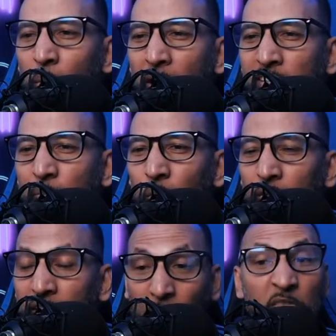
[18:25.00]
am I
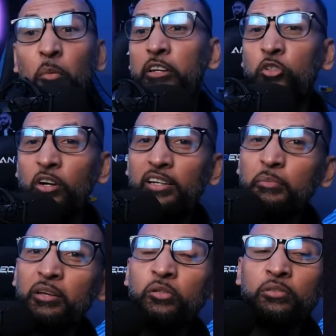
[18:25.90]
supporting? I'm supporting Trinidad and
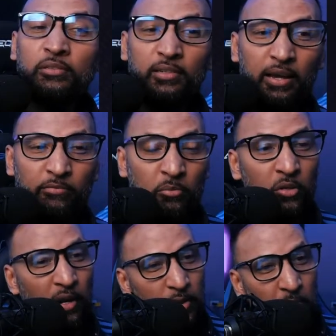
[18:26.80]
Tobago. I'm from
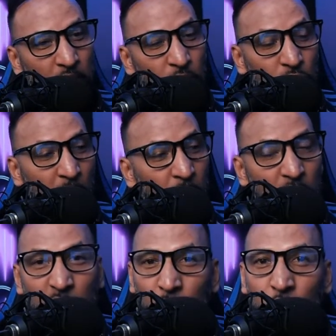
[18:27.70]
Trinidad and Tobago, so I'm going
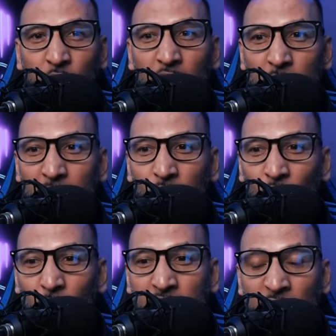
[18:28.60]
to support Trinidad and Tobago
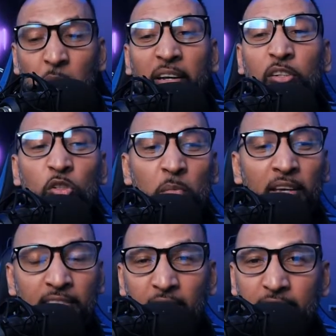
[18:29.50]
always. Everybody knows me
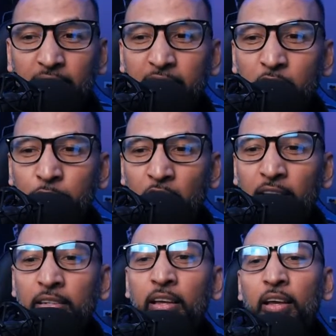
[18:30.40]
as an Argentina
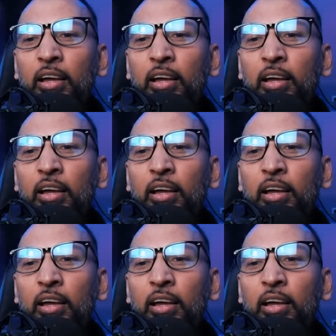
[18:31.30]
fan.